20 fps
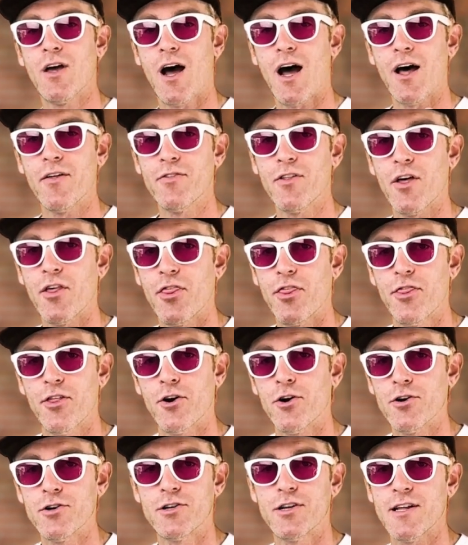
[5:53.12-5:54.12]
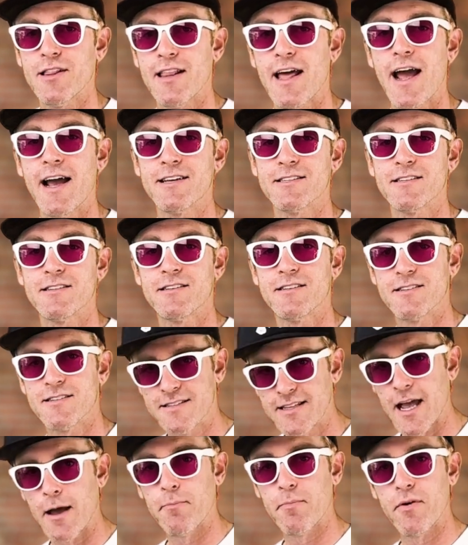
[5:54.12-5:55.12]
on the third to last
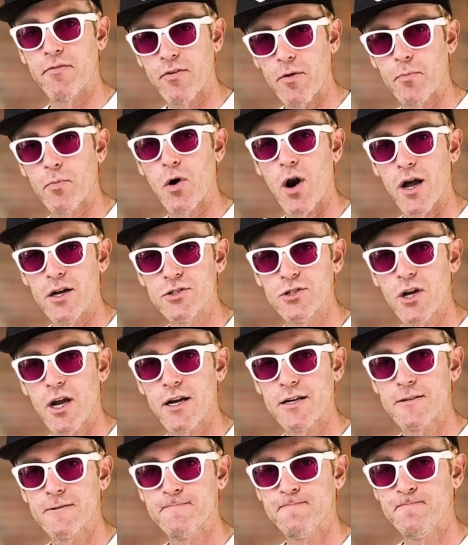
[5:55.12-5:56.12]
step of a project.